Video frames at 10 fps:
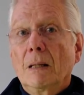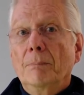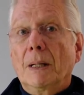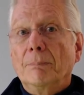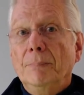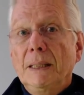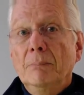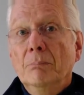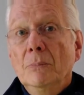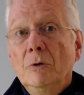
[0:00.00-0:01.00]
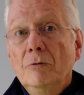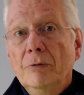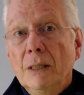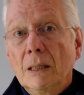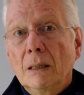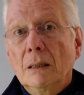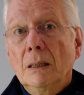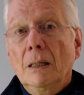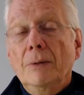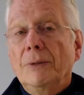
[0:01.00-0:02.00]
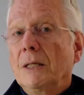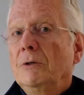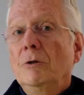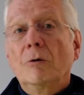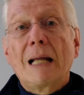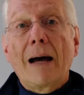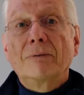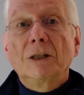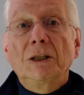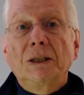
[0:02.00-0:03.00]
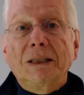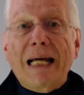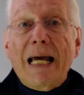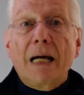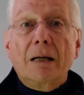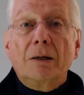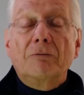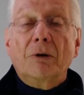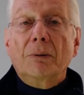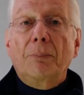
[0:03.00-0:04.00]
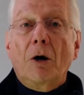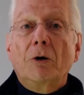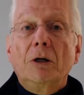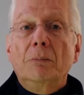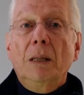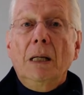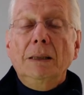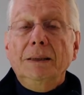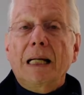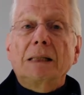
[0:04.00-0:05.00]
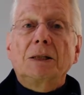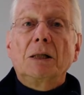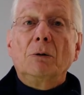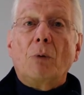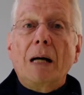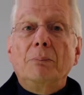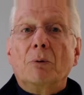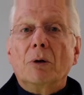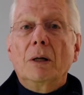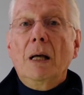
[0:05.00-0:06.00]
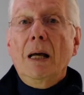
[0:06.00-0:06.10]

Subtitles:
But be moving. Then you don't have to stand from the podium next to the whiteboard